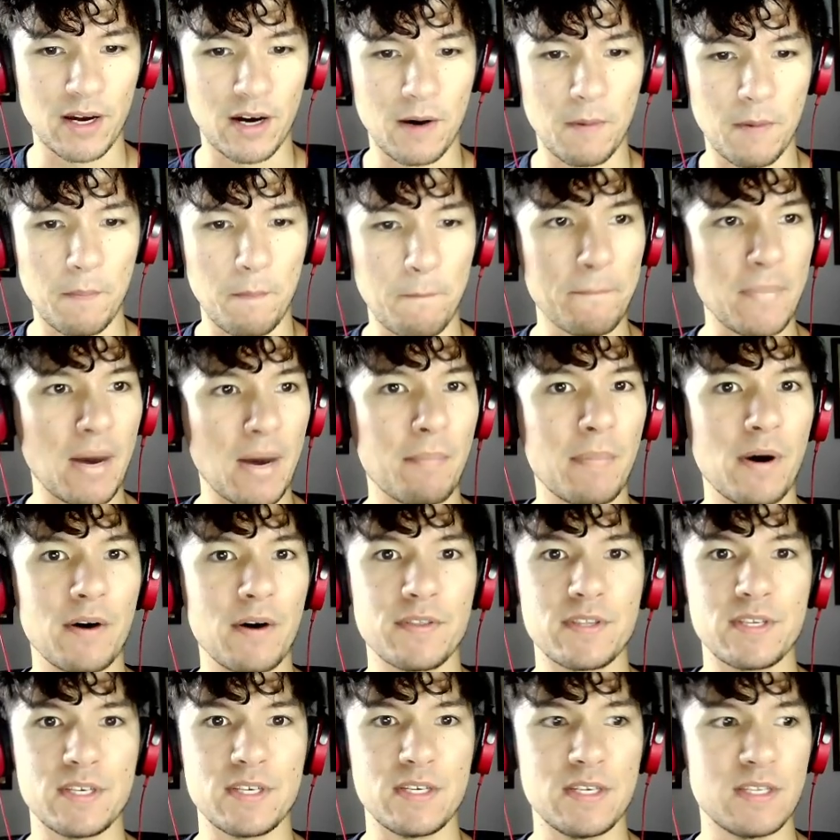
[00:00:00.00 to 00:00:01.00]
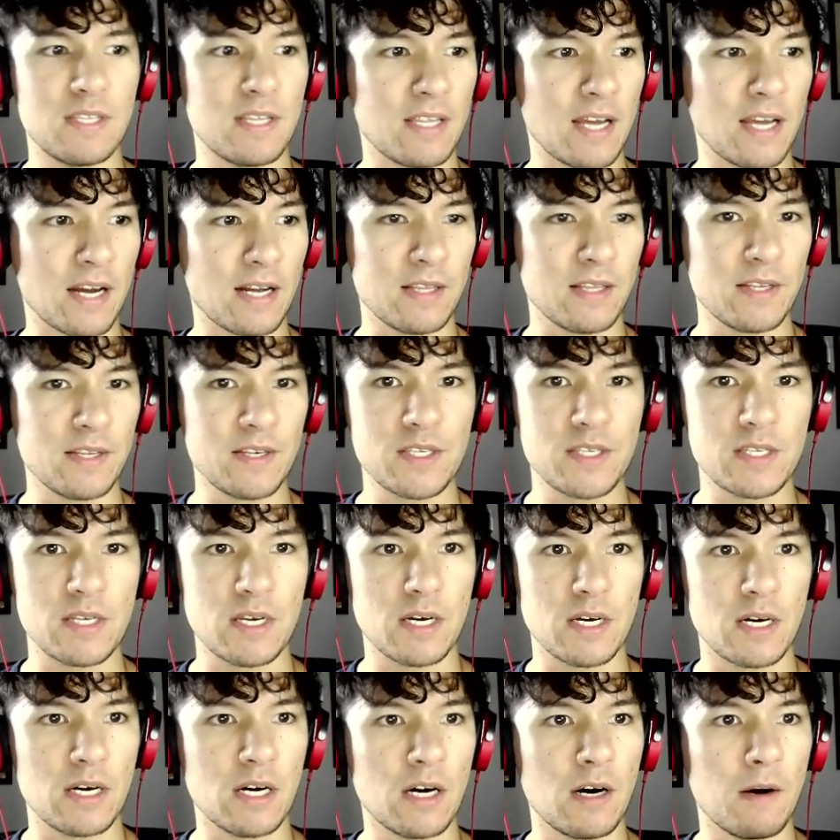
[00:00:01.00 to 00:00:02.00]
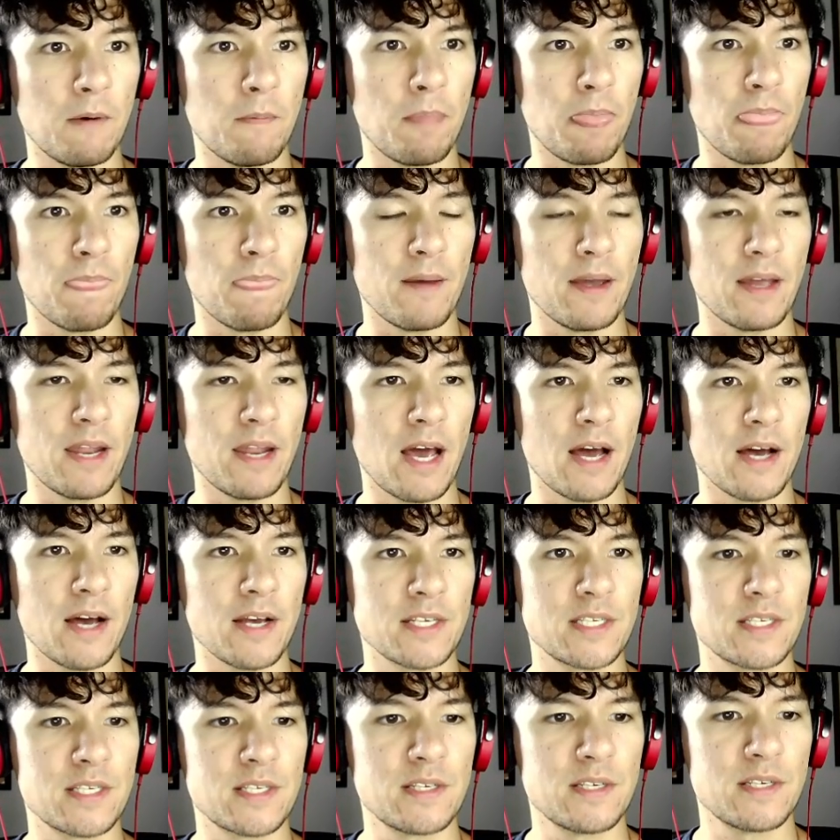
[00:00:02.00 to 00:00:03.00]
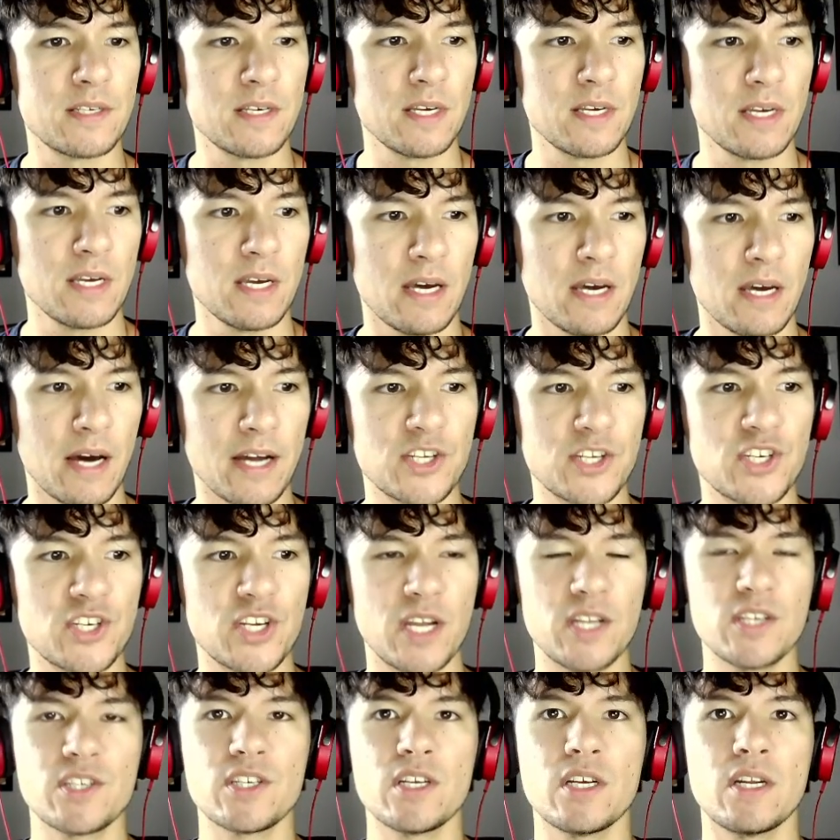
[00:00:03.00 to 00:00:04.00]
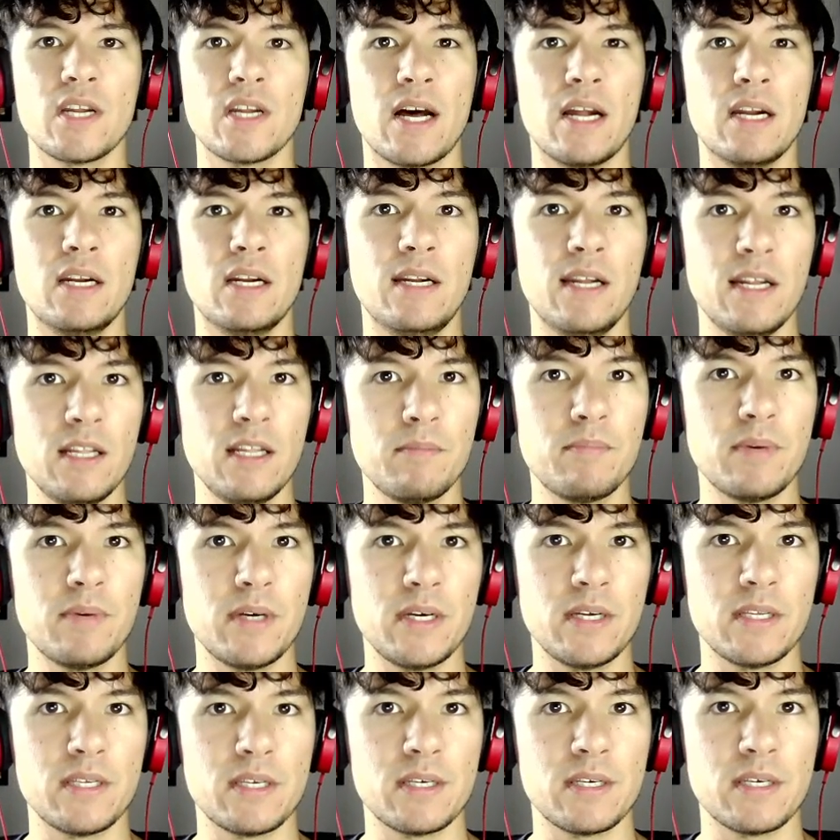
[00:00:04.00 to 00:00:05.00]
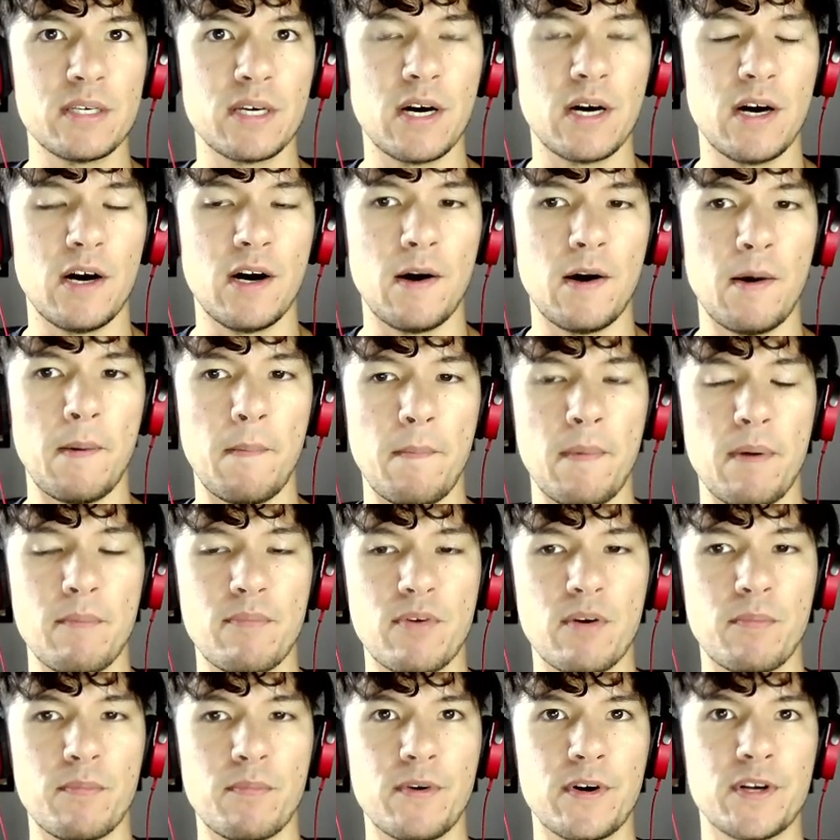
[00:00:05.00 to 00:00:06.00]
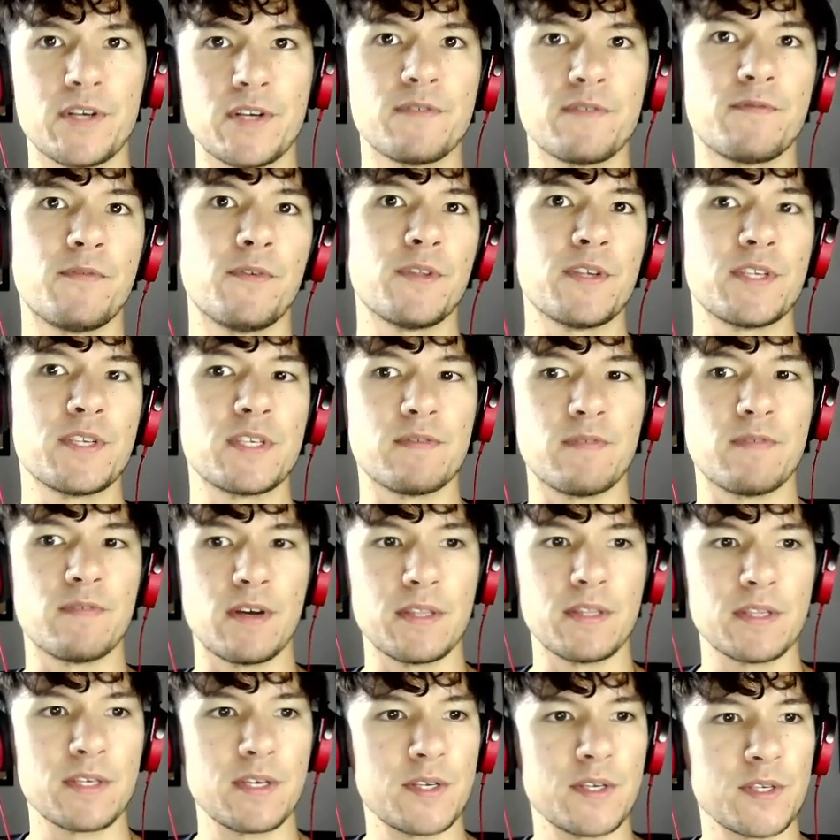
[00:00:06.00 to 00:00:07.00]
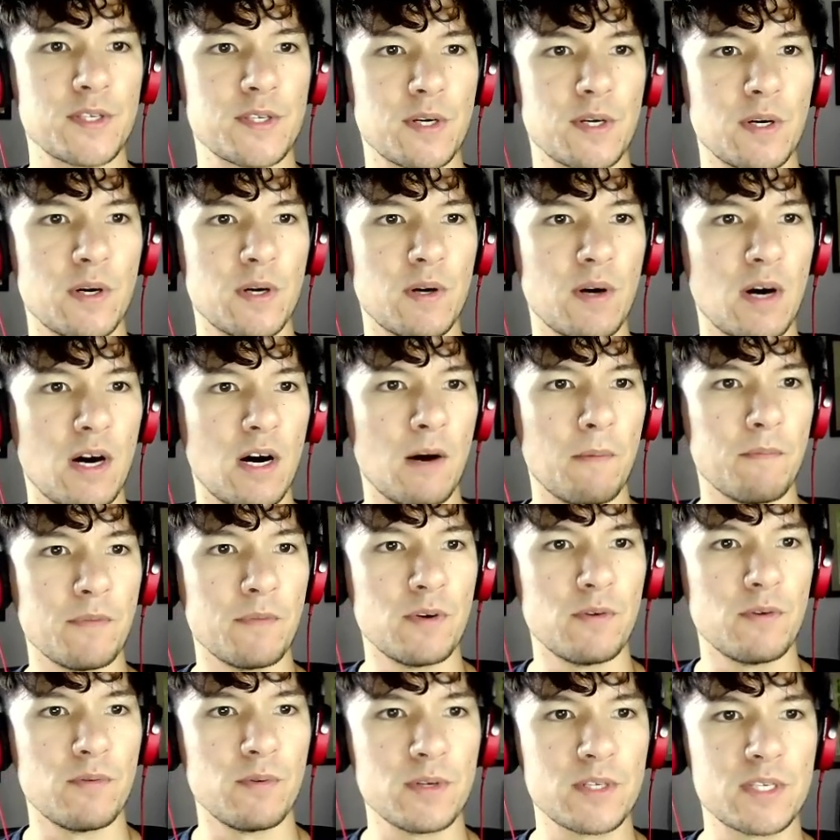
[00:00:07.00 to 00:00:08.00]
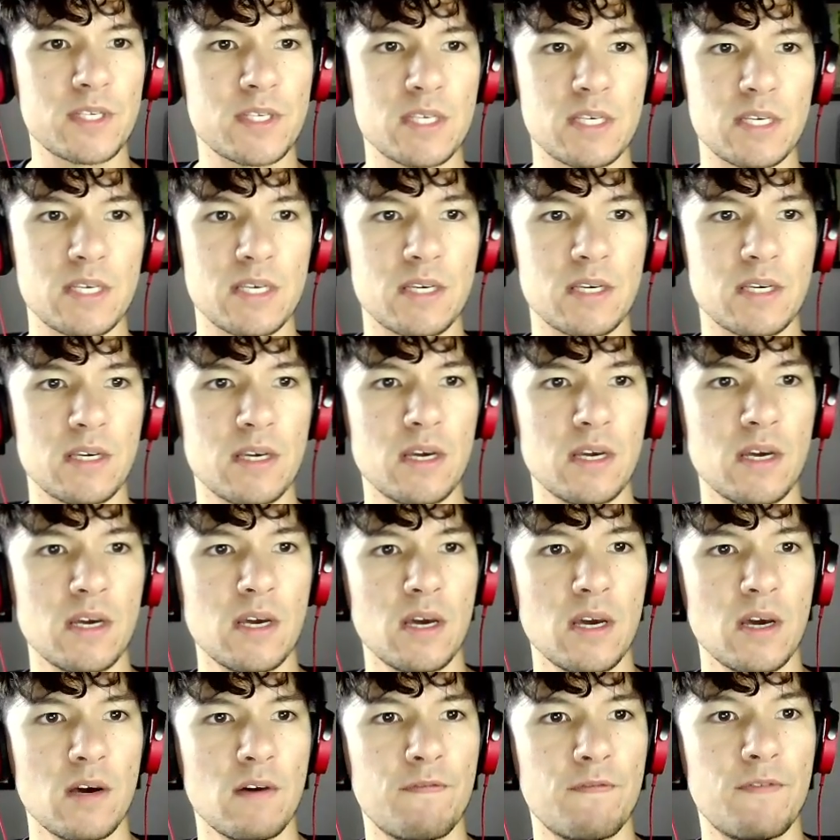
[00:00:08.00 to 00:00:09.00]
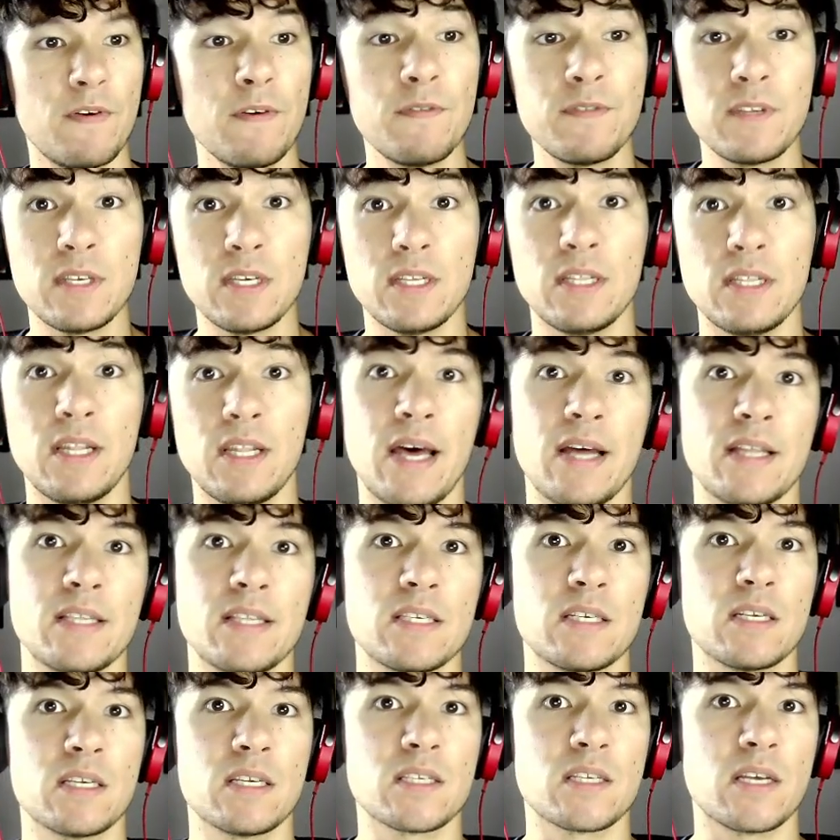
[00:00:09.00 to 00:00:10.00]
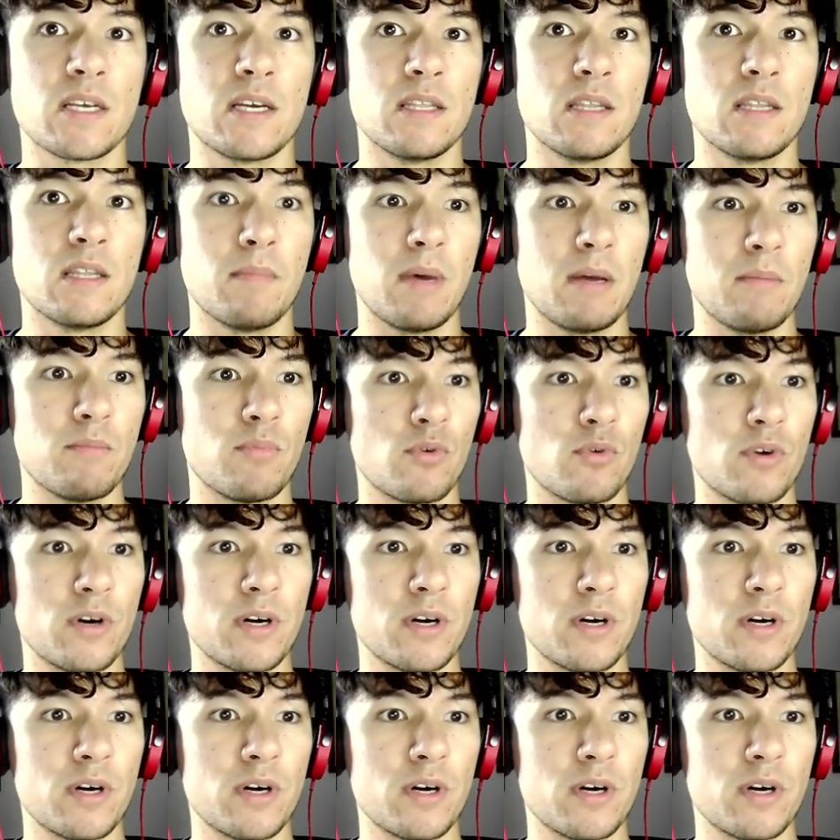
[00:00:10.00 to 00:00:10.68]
about the deck list, it has, I changed it a little bit in preparation for this event. So you will see 15 lands in the main board.